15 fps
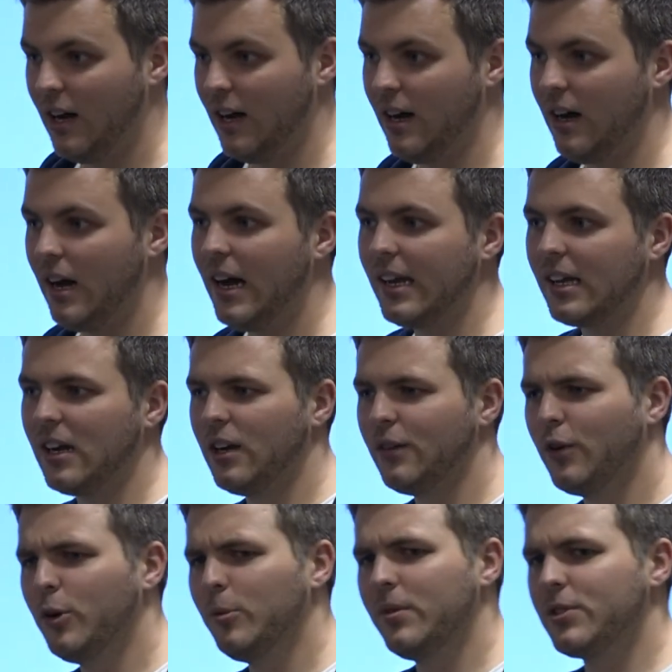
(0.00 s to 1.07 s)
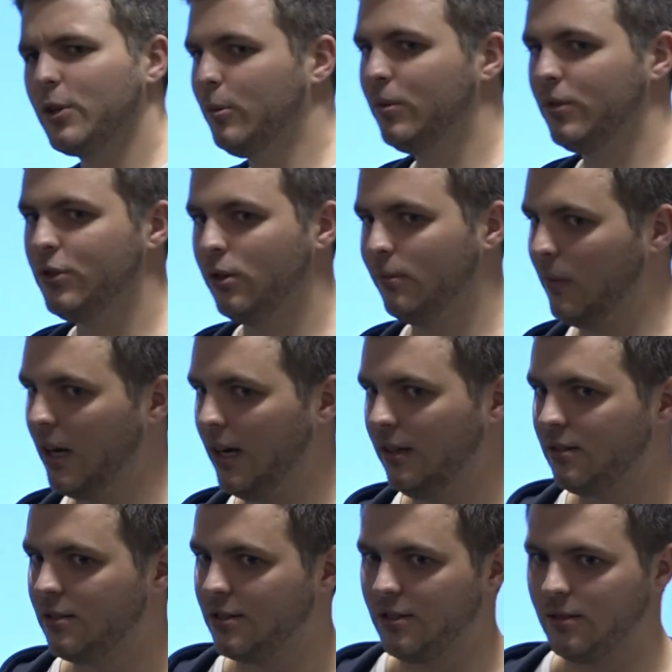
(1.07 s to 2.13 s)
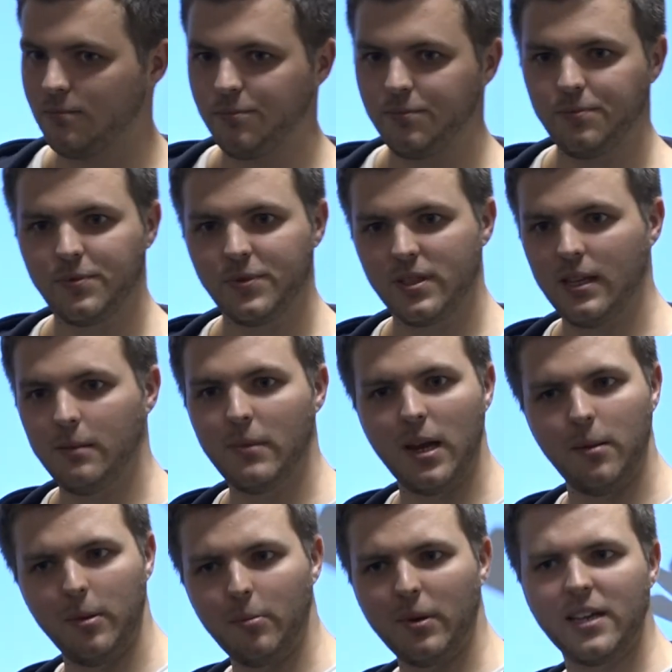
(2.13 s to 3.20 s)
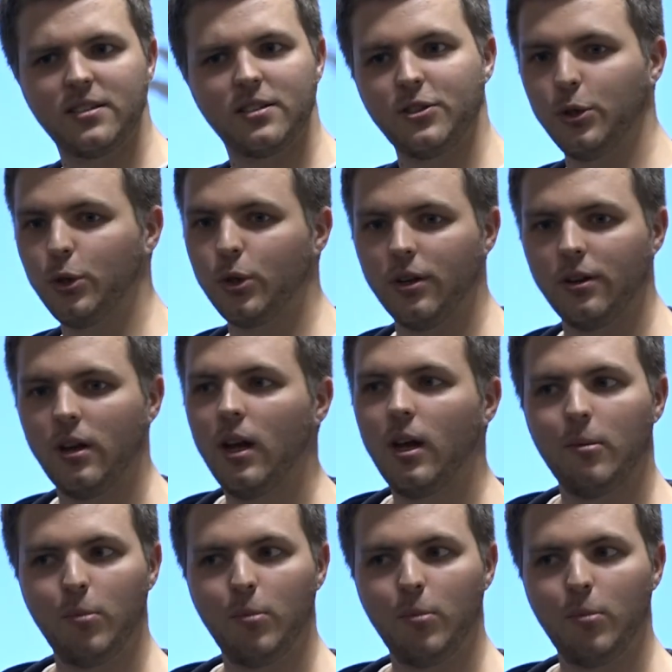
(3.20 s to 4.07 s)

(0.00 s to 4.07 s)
I kind of hope it's opened your mind to see maybe places you could